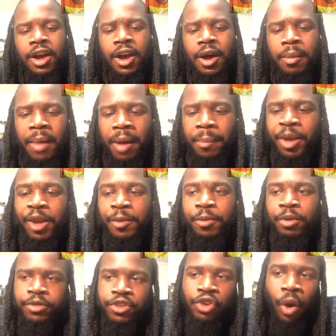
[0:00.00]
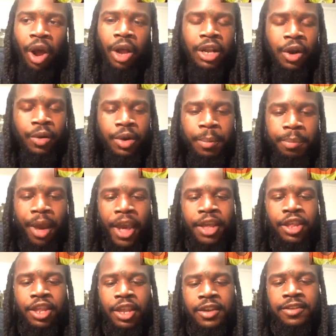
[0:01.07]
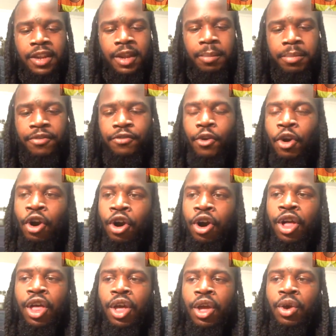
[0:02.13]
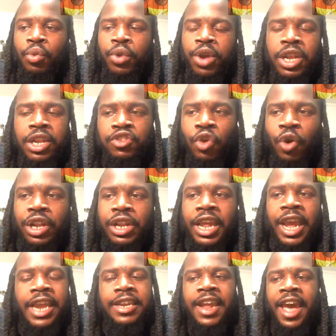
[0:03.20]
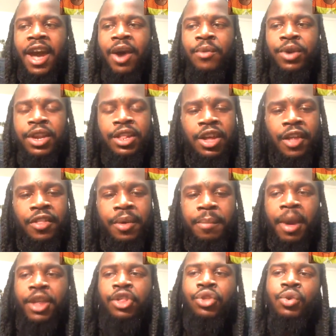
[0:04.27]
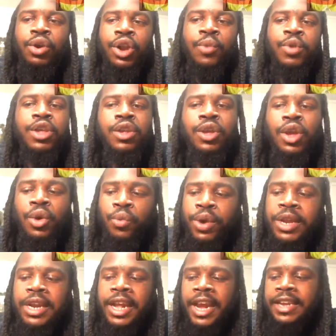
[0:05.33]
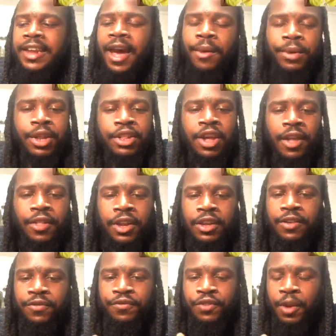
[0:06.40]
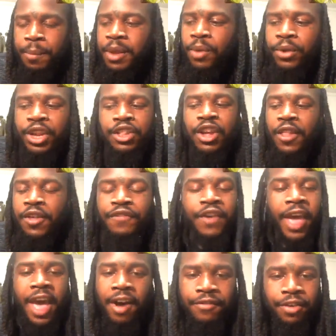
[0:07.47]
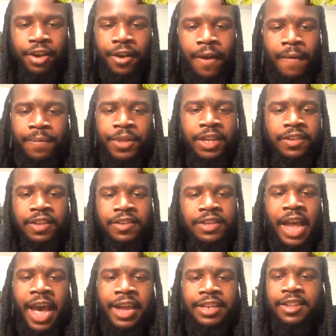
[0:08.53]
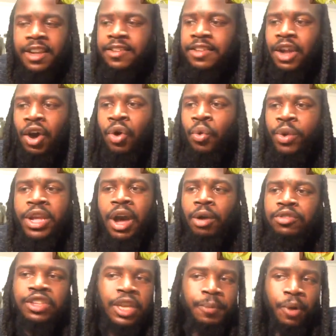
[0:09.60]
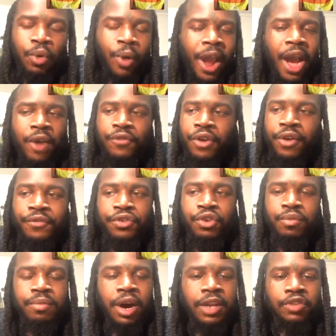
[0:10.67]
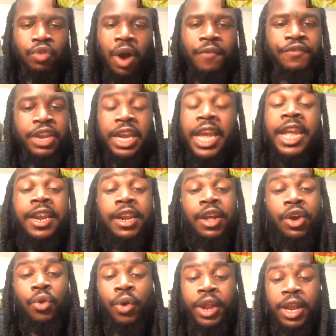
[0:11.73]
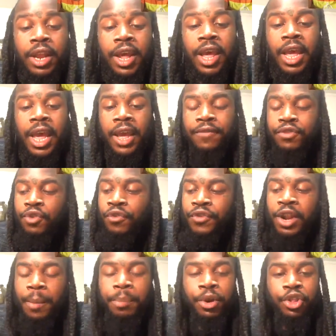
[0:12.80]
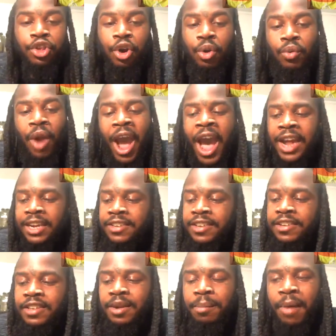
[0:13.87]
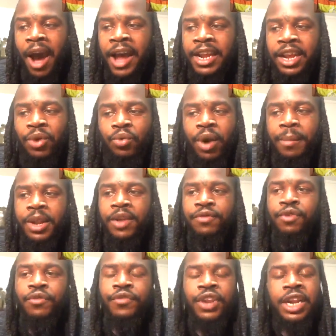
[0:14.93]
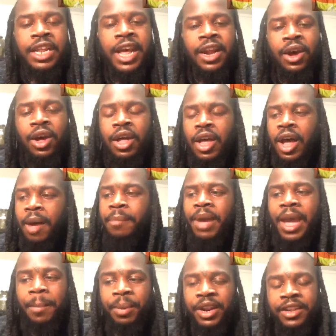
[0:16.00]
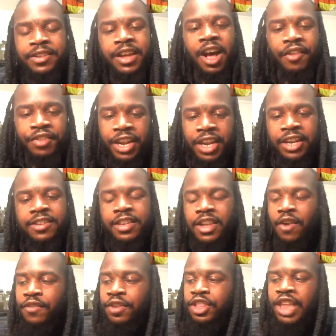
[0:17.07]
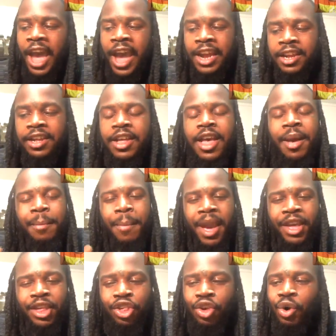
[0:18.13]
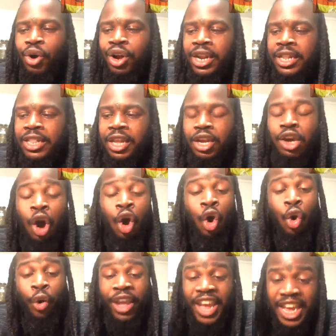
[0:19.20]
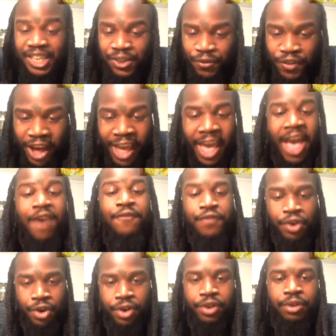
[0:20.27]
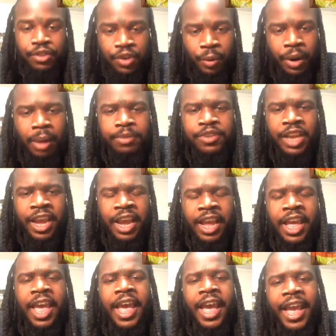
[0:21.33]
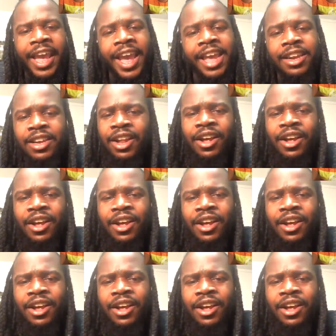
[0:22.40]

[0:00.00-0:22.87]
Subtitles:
My people, start learning patience, and before we start laying down with each other, make sure that we laying down with each other to be with each other forever. This is not just we gonna sleep around for a few months or I'm finna hit it and quit it. If you finna put your ride into somebody, and women, if you finna let a man put his covenant into your vagina, make sure that the goal is forever. You see what I'm saying? And look,